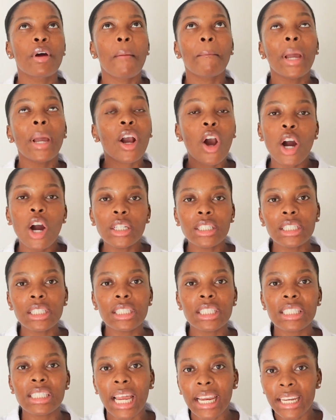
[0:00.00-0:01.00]
my content
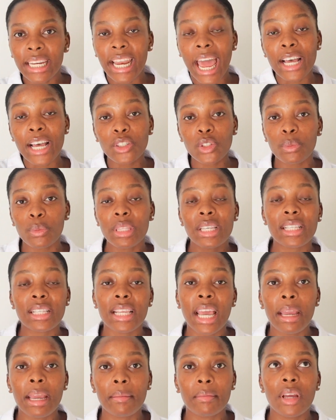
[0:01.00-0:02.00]
standard has to be the
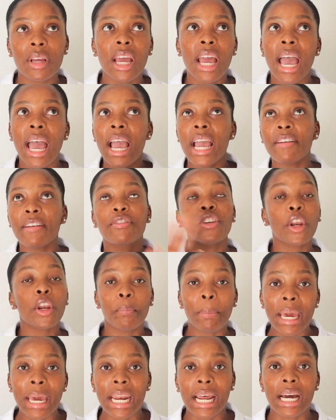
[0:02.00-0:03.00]
same, if
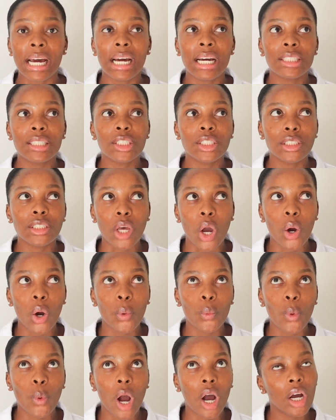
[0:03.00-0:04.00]
not better.
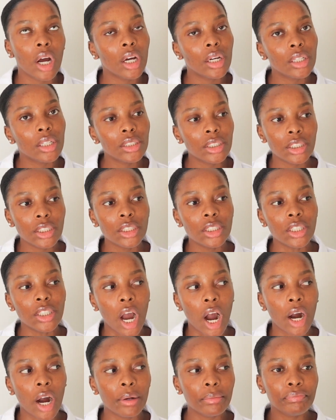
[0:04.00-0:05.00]
So,
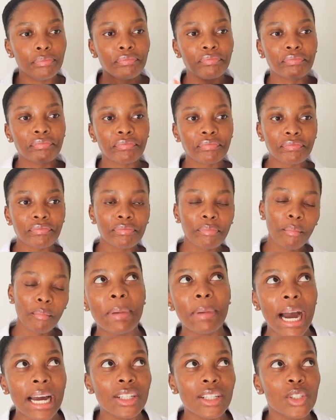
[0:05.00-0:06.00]
yeah.
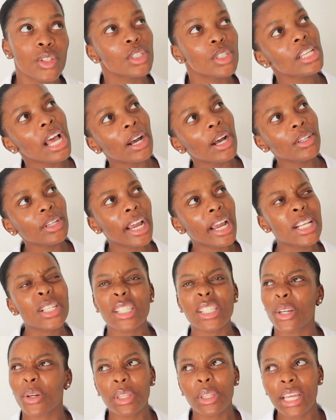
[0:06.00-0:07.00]
But to tell you guys,
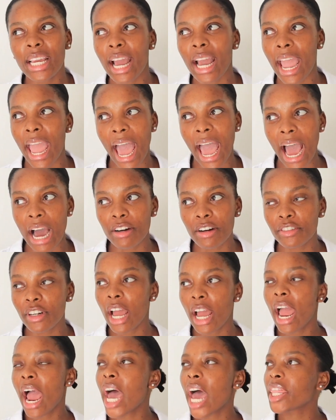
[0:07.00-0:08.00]
because I don't think I have,
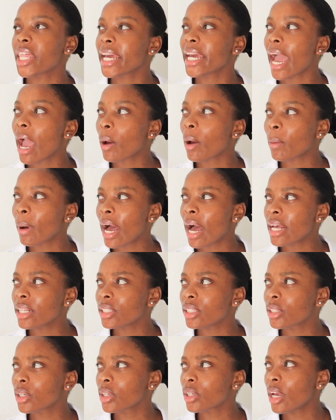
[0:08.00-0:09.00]
I think I
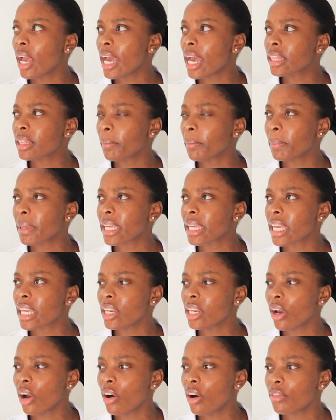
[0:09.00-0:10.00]
was at the
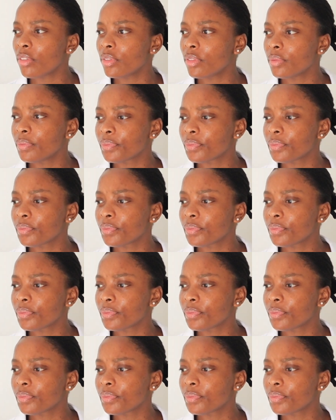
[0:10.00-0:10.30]
beginning of